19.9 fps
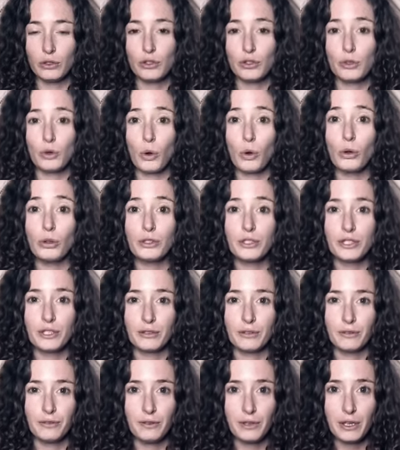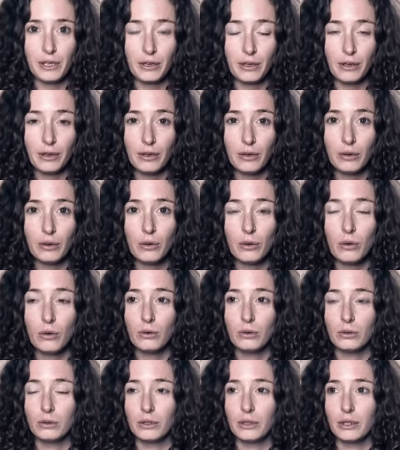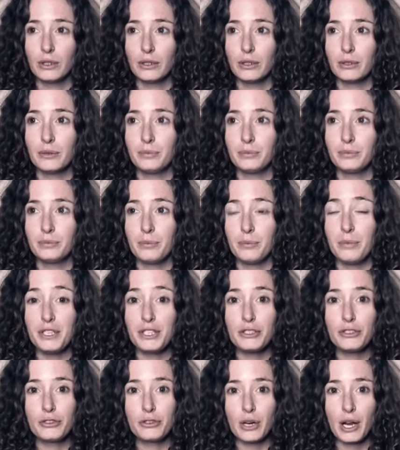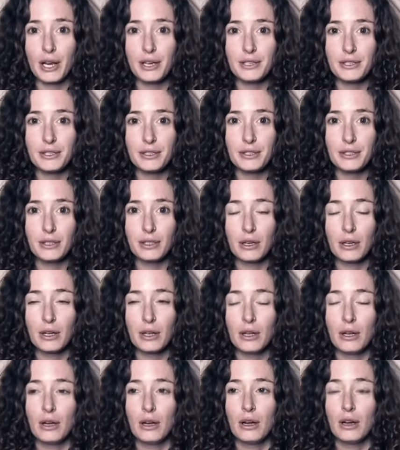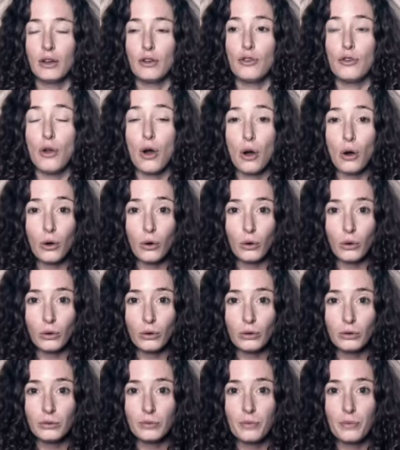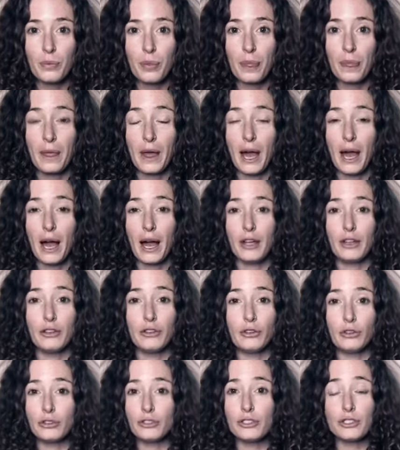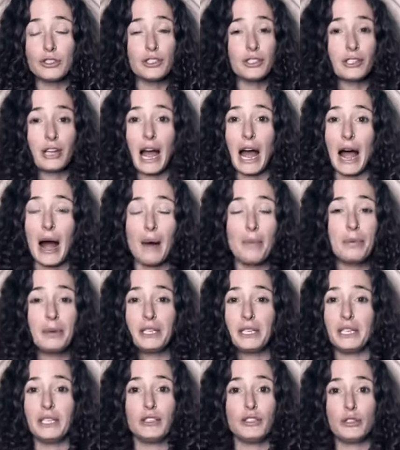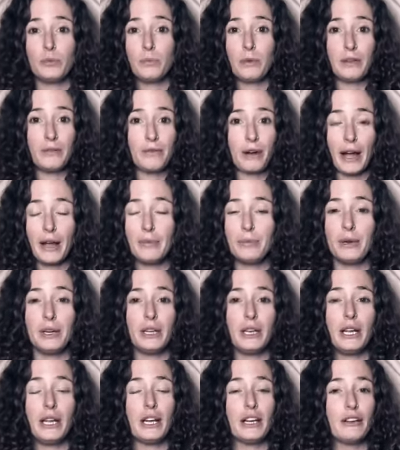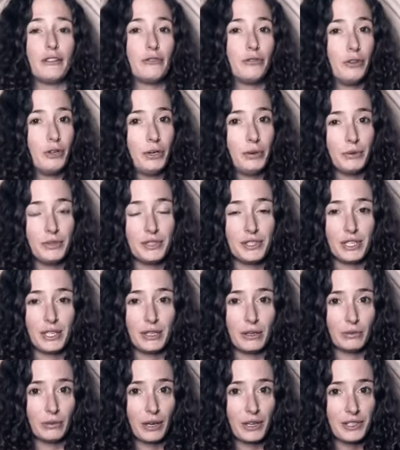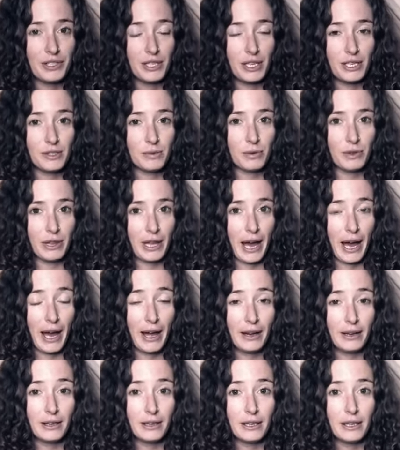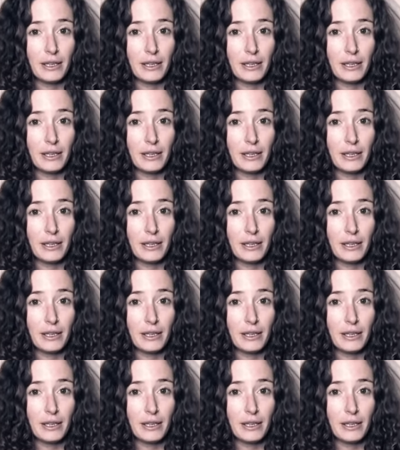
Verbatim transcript: jolts of fear or mistrust, know that you're just happening to be vibrating at a frequency that resonates with that.